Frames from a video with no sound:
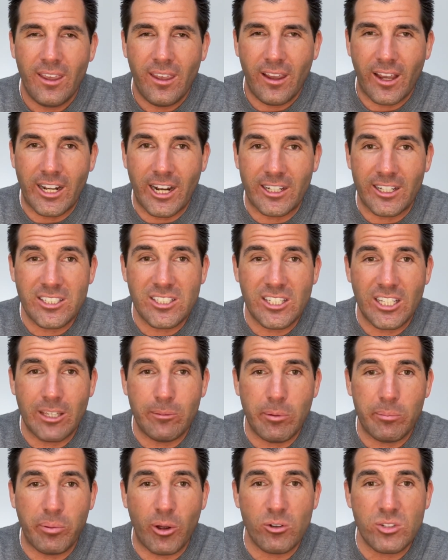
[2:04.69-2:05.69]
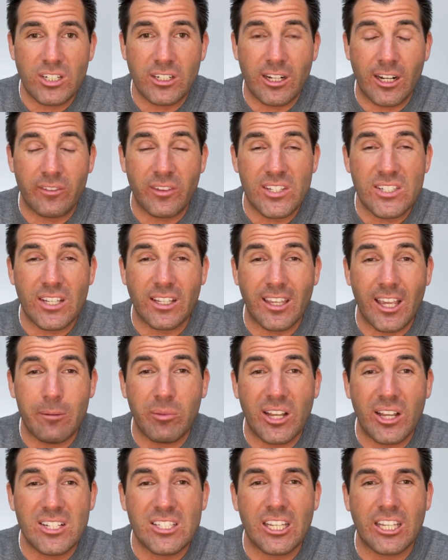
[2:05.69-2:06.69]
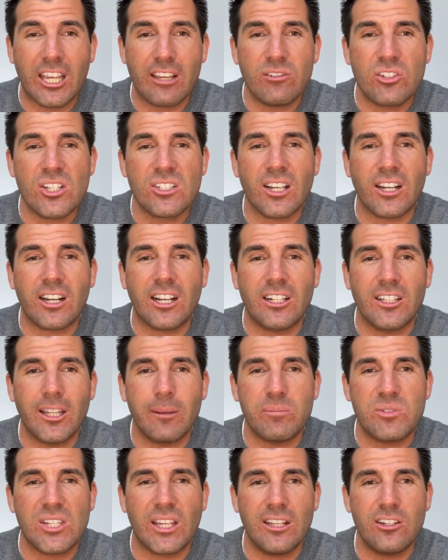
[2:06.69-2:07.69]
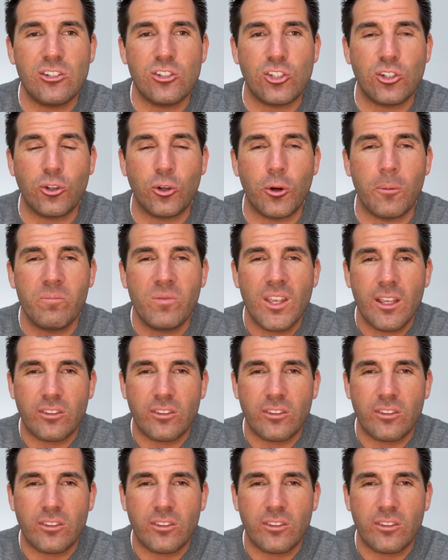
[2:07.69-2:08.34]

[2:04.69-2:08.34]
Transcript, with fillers: and I like to keep you posted on this again because it gives us a glimpse into